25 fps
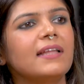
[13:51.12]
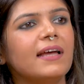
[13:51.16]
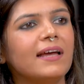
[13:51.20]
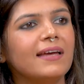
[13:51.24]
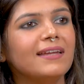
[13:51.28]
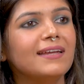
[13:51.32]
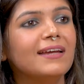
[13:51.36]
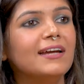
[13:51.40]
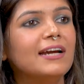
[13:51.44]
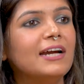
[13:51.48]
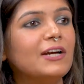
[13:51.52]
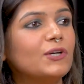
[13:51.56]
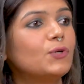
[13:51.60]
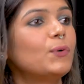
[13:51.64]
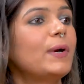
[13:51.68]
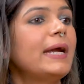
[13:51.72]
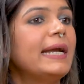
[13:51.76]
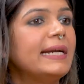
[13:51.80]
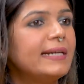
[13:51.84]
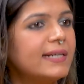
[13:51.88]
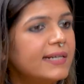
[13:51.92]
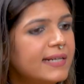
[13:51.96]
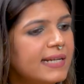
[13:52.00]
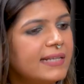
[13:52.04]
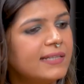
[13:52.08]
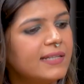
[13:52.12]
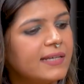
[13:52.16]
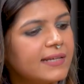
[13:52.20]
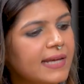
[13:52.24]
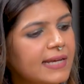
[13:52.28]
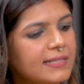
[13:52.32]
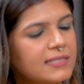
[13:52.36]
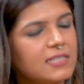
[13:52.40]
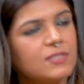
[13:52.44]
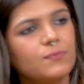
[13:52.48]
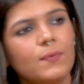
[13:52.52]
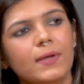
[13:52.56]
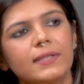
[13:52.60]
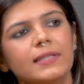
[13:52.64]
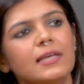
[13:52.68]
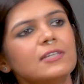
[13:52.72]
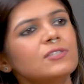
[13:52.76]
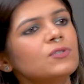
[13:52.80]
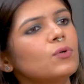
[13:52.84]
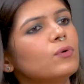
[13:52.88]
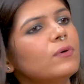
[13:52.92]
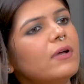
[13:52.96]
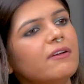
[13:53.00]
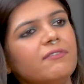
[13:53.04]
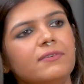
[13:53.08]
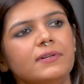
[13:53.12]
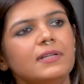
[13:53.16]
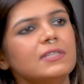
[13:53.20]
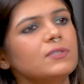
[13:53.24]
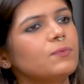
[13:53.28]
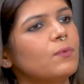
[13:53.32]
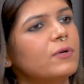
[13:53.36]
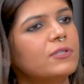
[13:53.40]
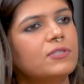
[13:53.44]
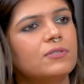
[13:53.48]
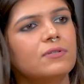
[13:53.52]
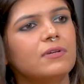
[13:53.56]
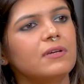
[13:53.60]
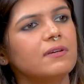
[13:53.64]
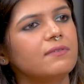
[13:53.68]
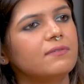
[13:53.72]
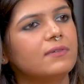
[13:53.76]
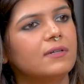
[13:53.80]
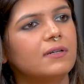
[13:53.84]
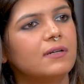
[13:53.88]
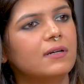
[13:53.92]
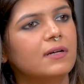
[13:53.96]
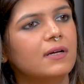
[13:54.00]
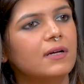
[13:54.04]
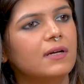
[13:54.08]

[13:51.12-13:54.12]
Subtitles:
there to entertain the cases where there's no evidence whatsoever?